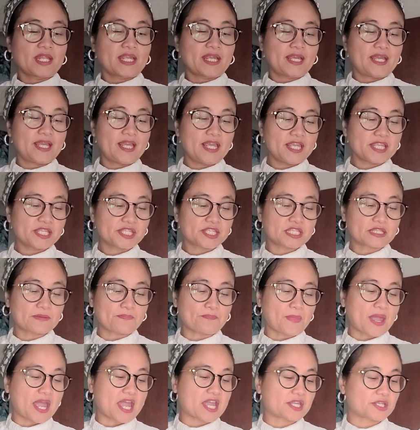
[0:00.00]
He
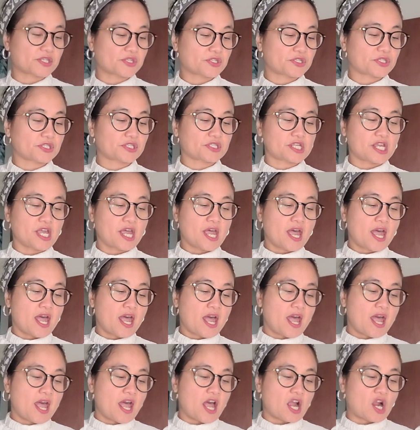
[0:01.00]
smashed
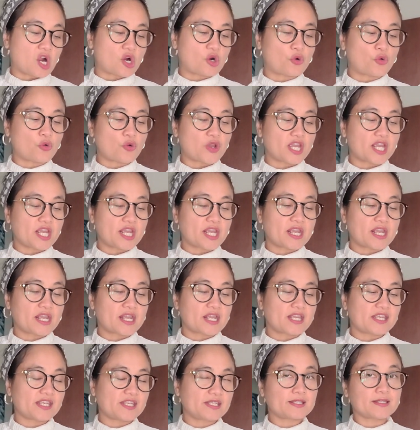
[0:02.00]
a quick
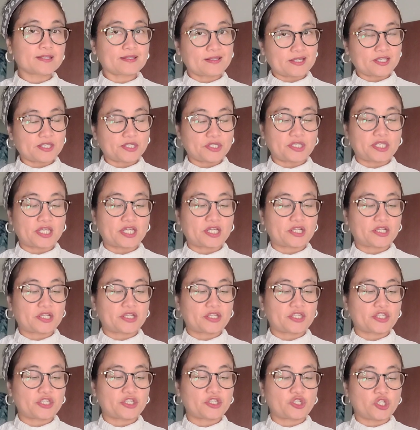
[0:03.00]
Easter
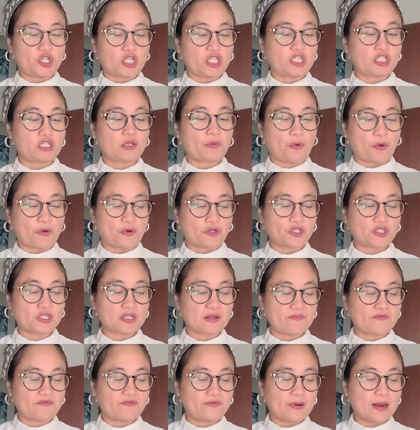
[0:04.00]
6 just for
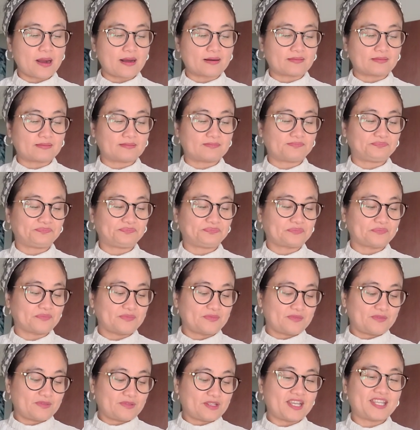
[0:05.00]
some fun.
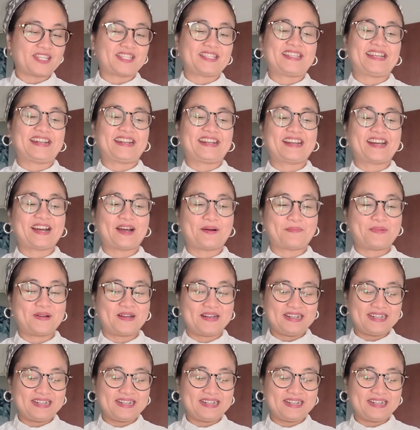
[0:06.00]
Easter cup.